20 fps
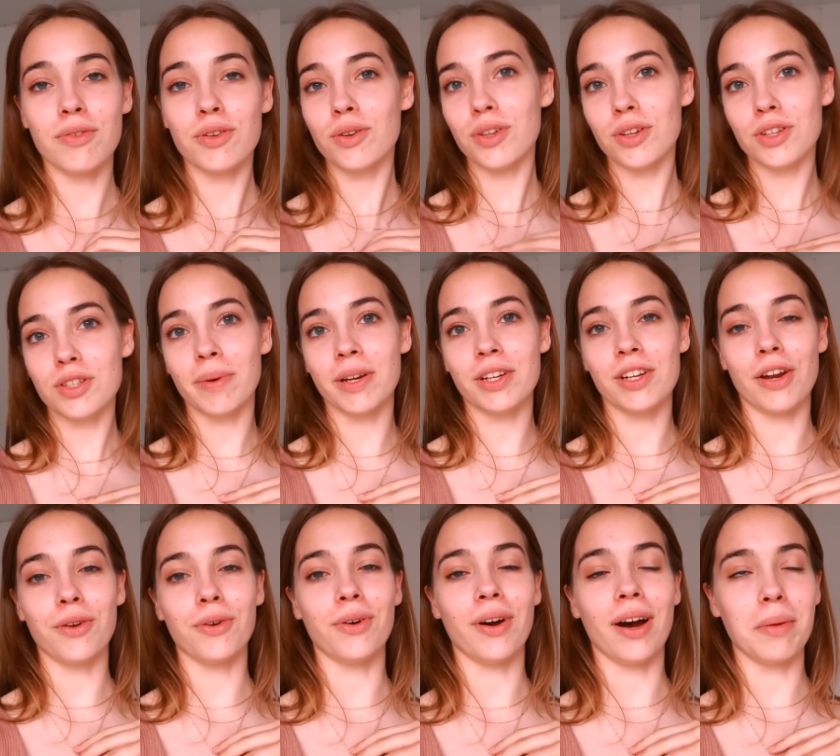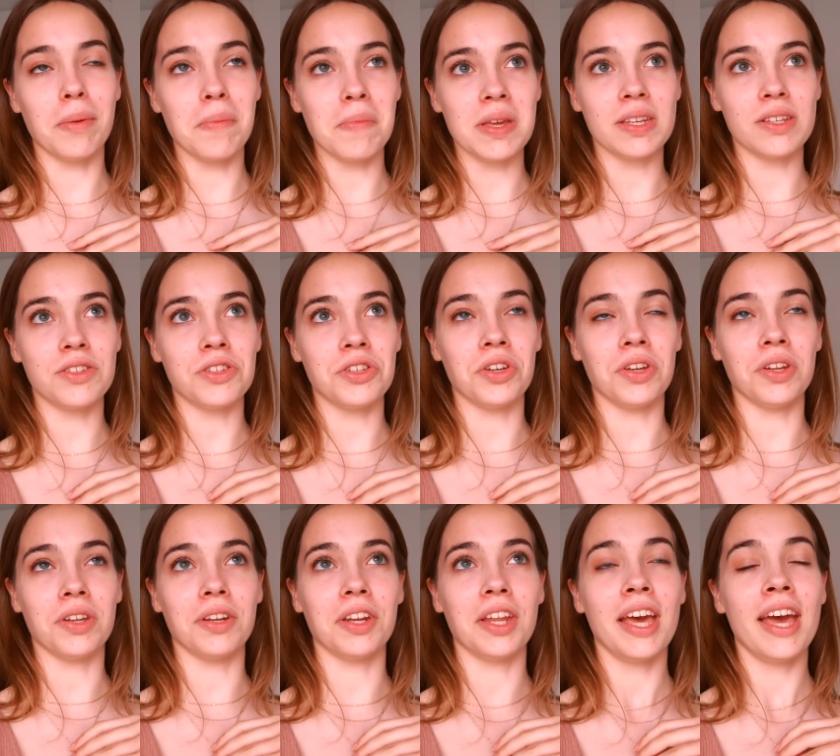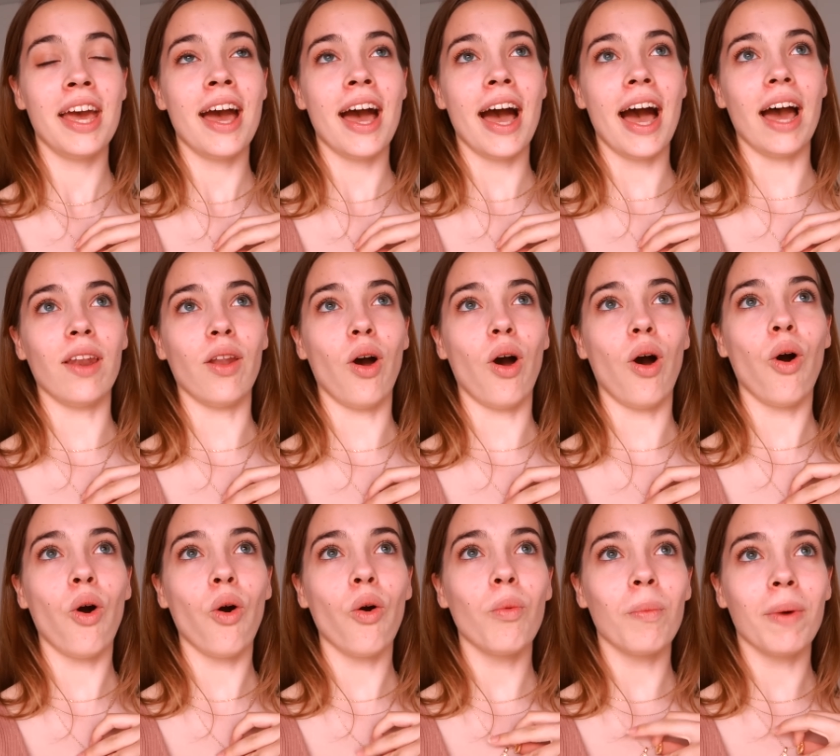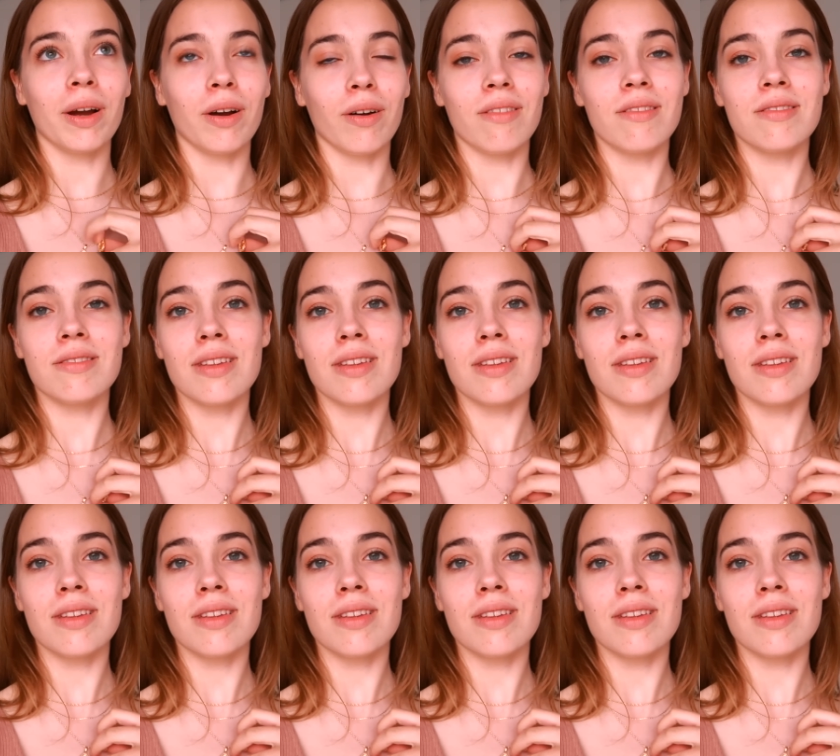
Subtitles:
If you're new to my channel, I'm a media student, and oh my god, the